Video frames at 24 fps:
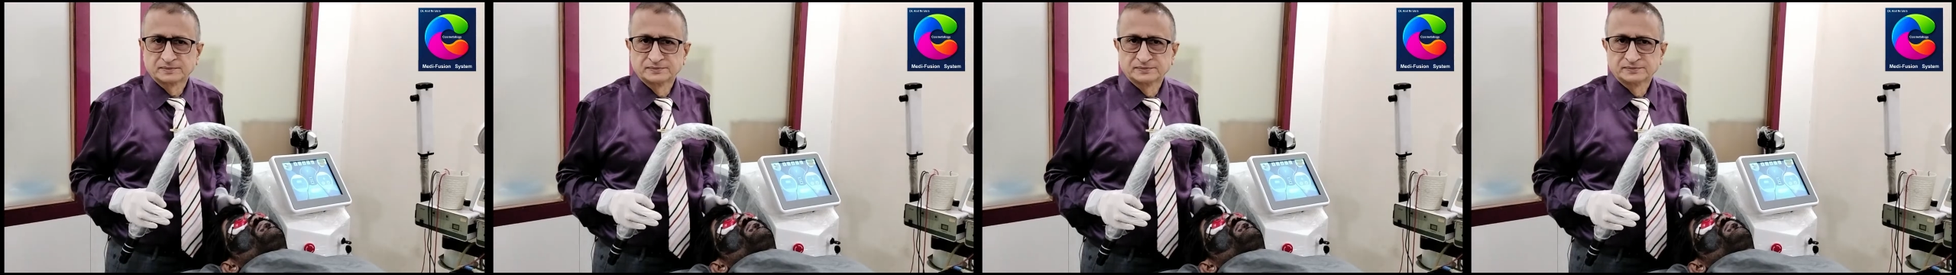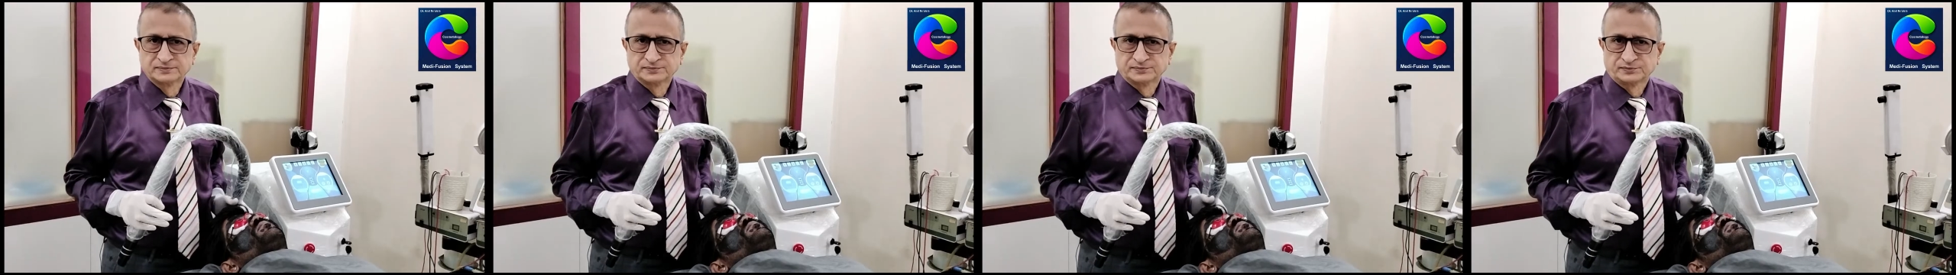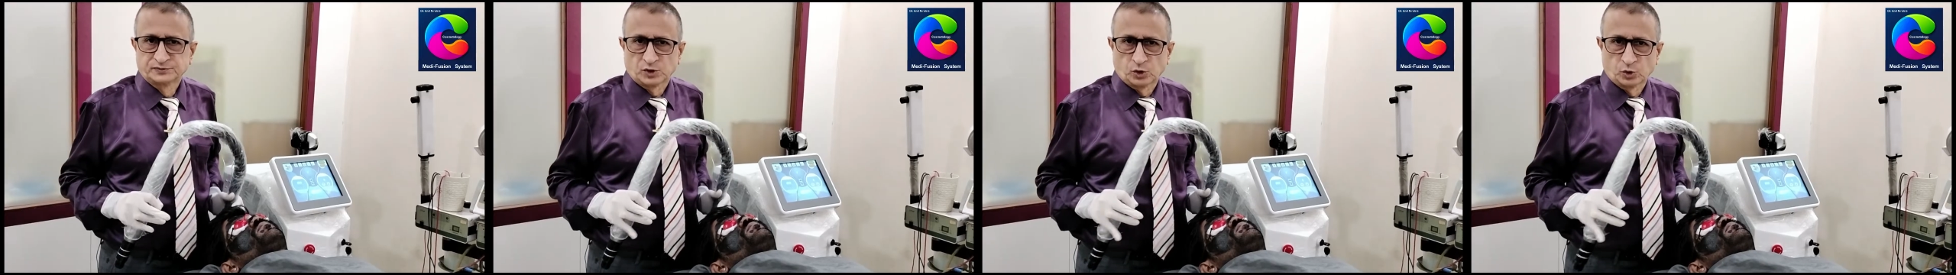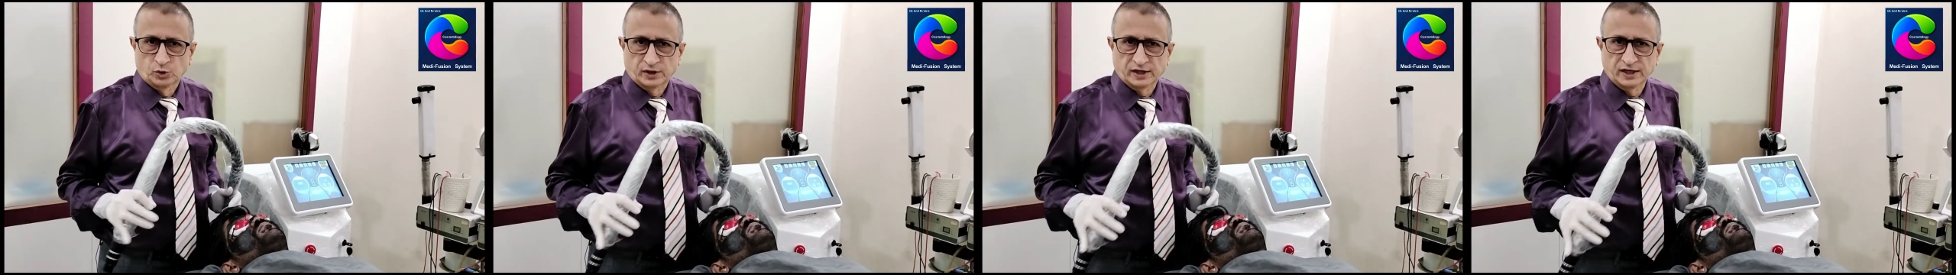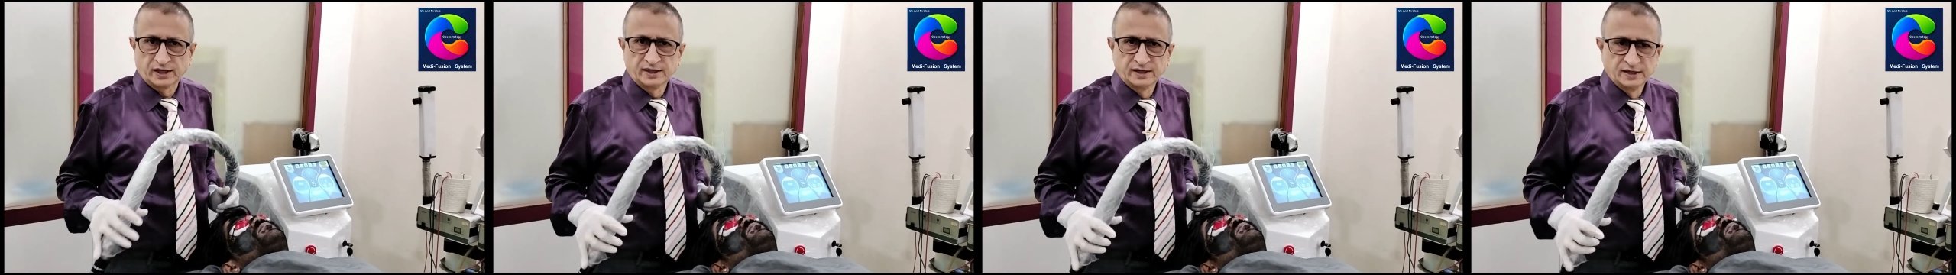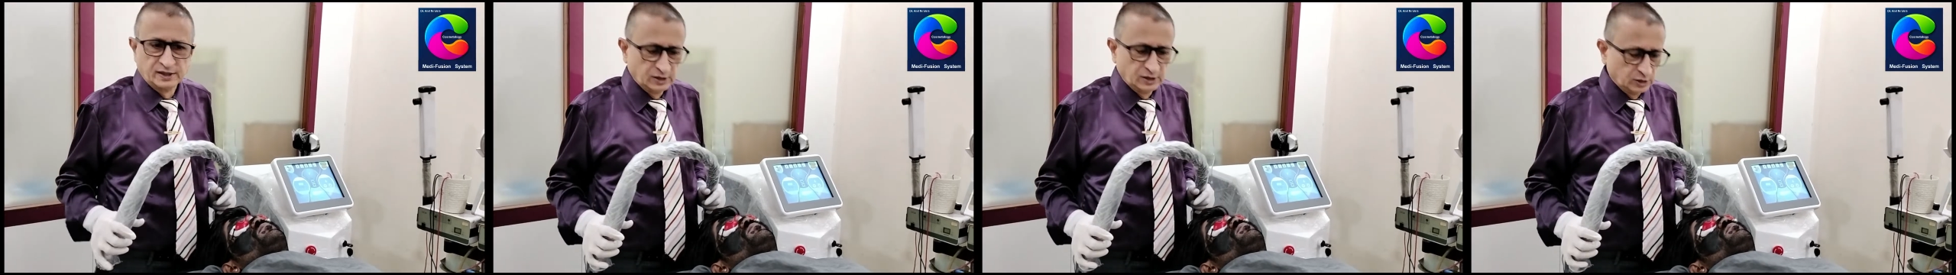Okay,
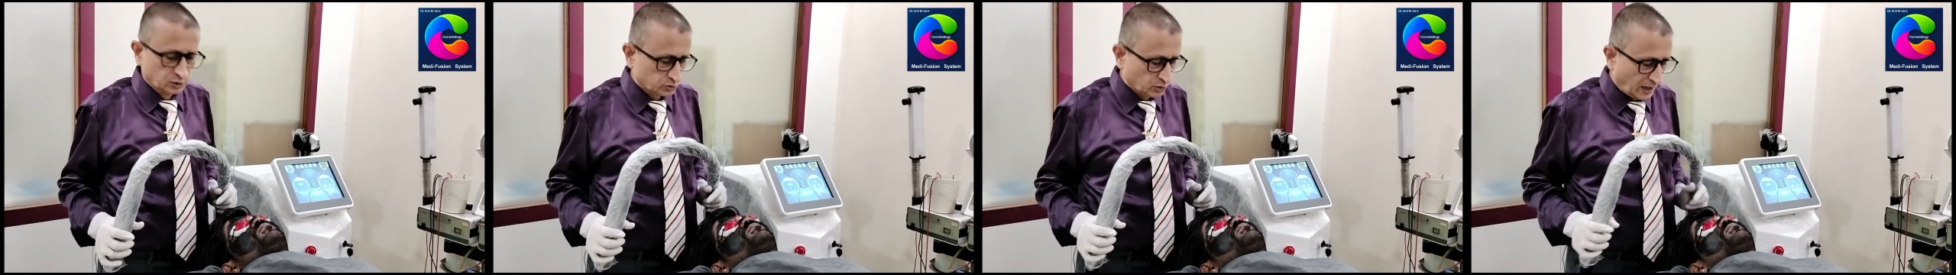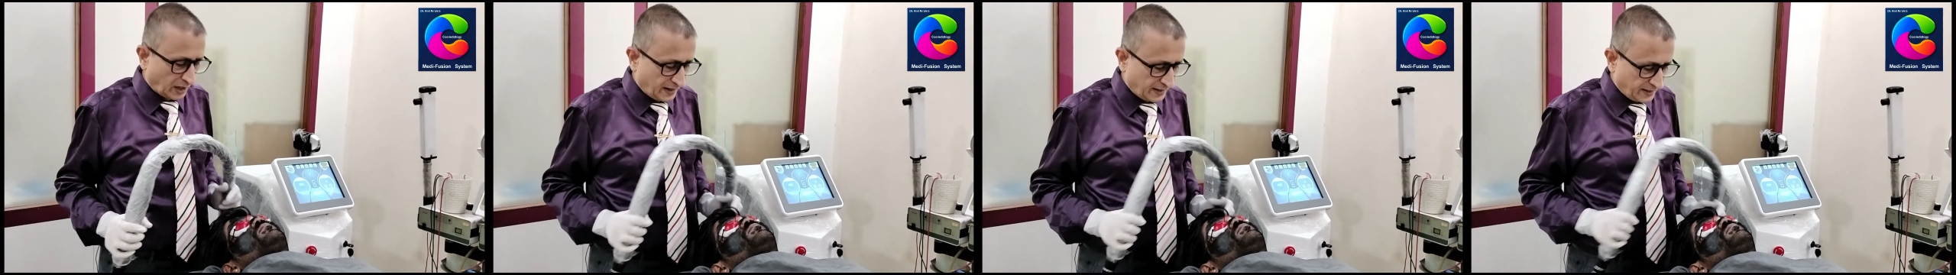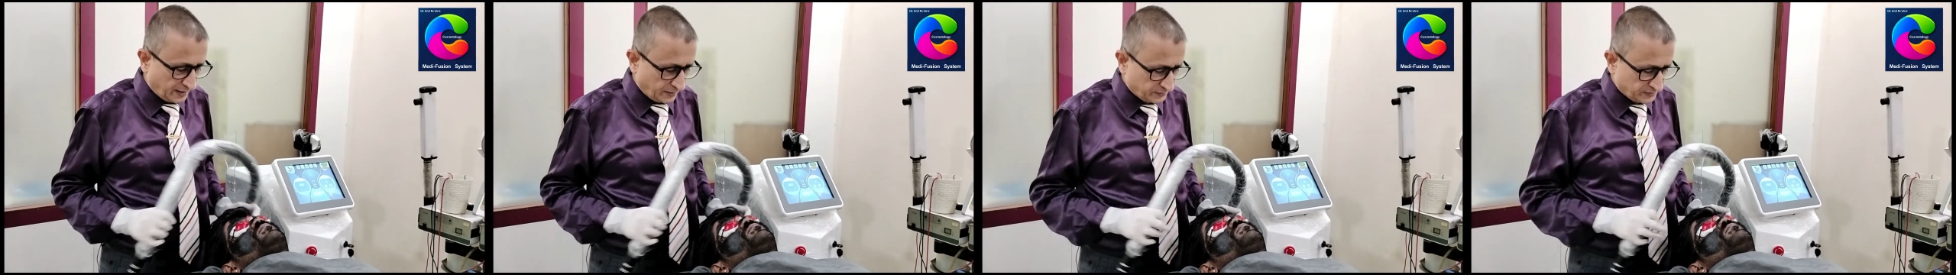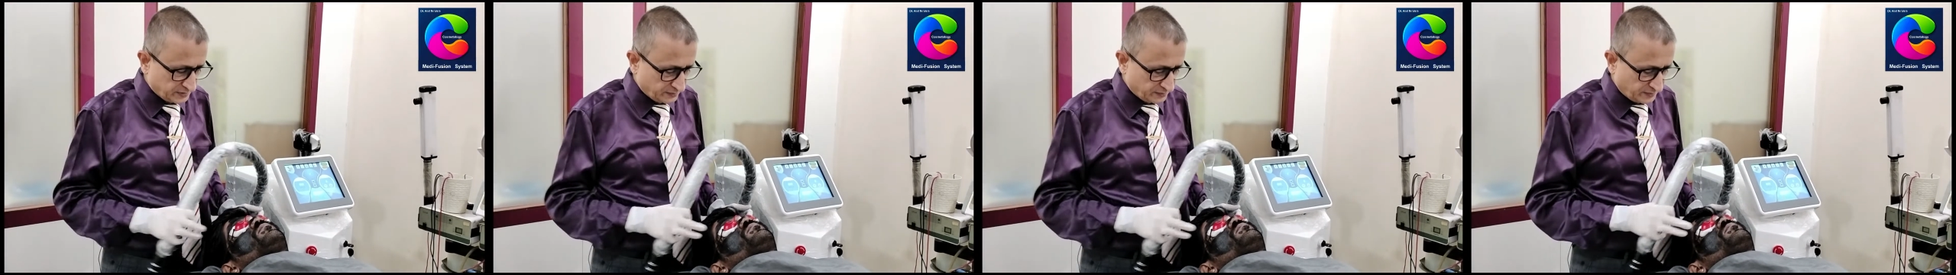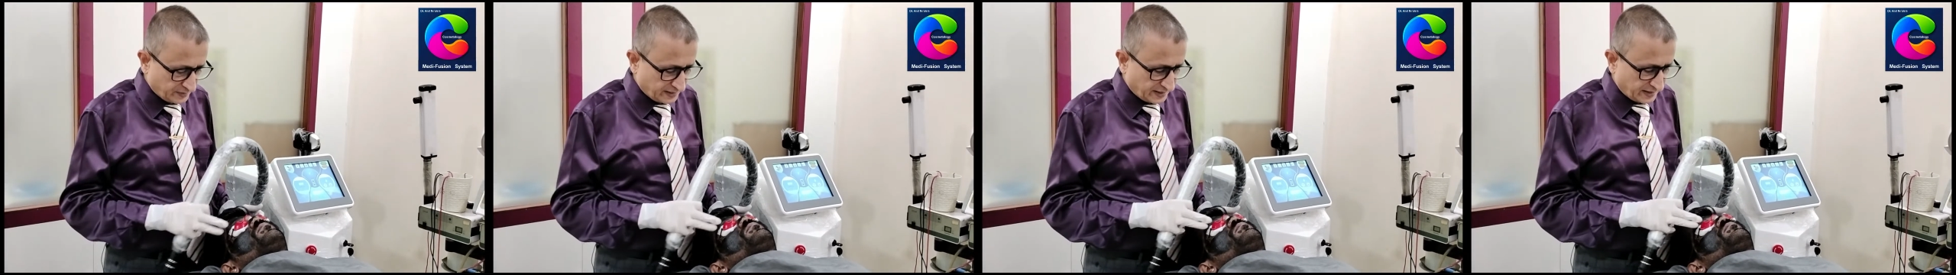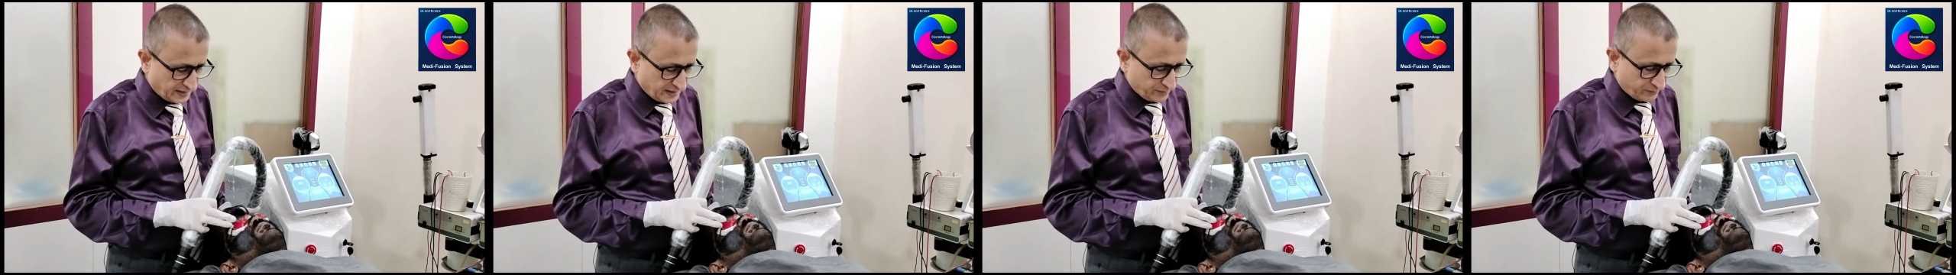So I have given
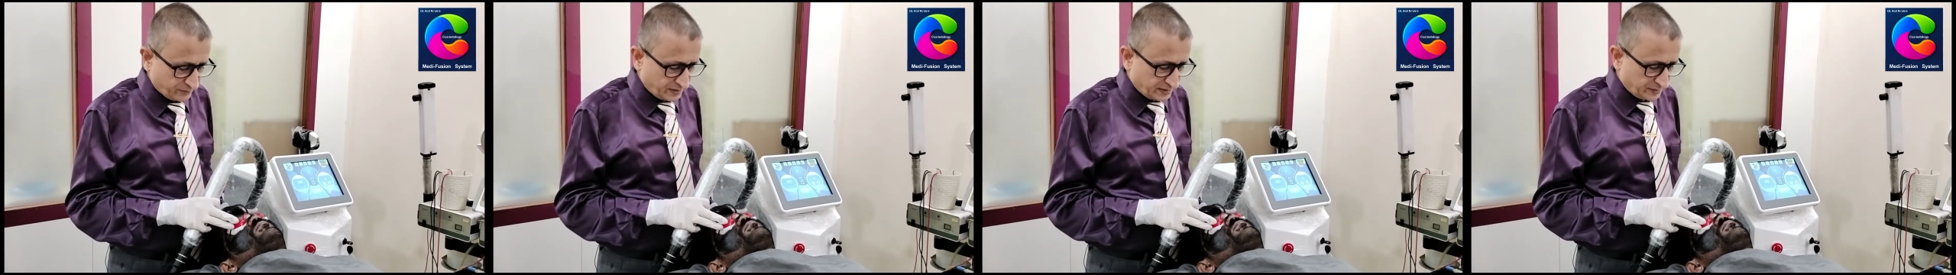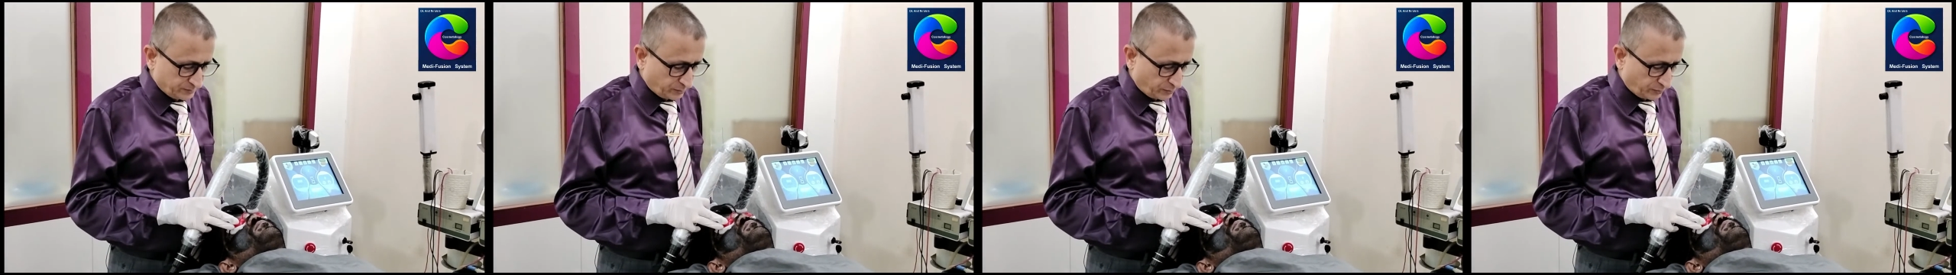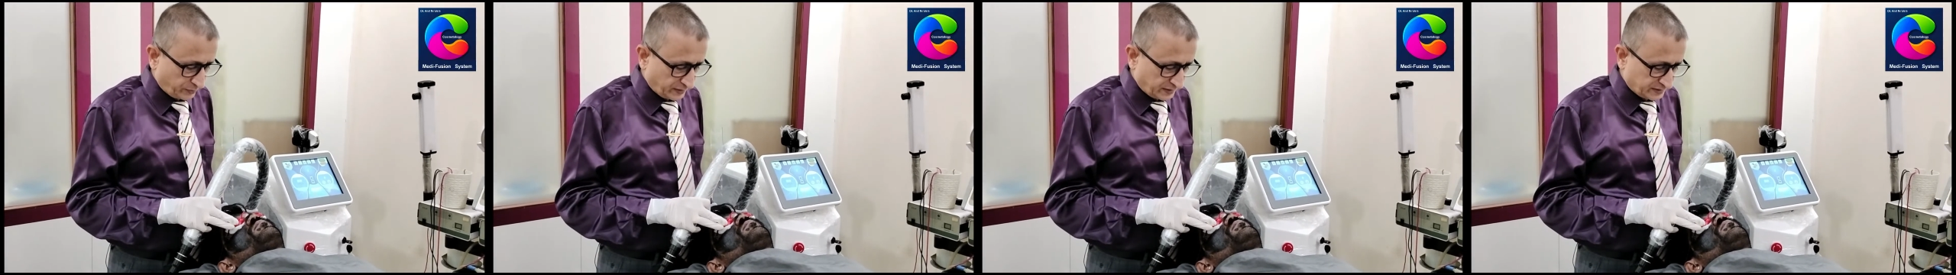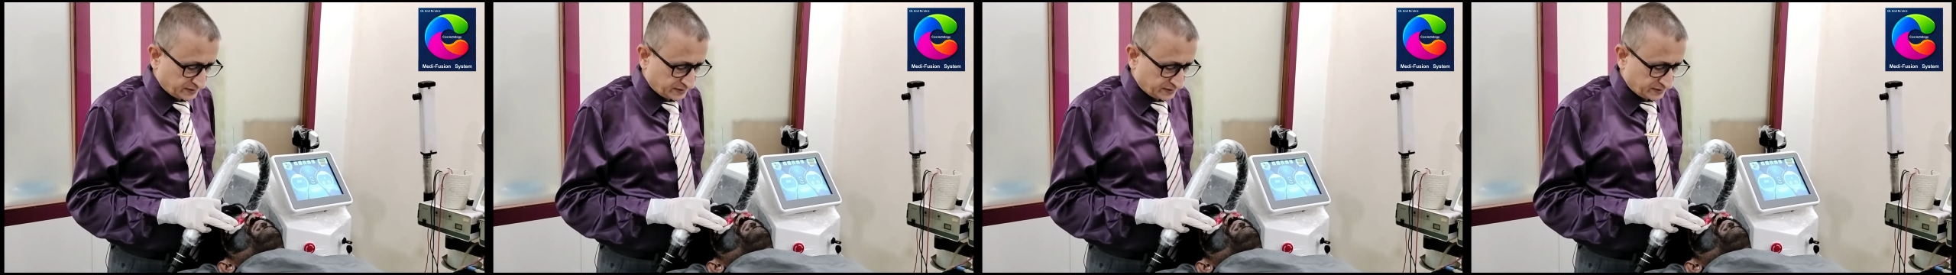adequate protection.